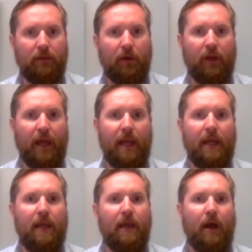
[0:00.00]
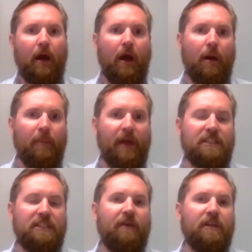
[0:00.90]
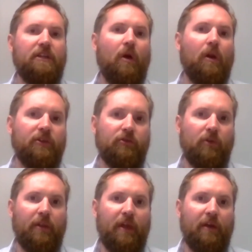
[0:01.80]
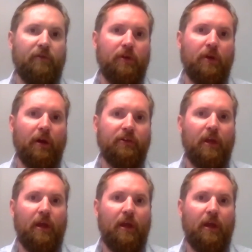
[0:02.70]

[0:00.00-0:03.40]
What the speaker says: okay, that $70 is right there for you guys.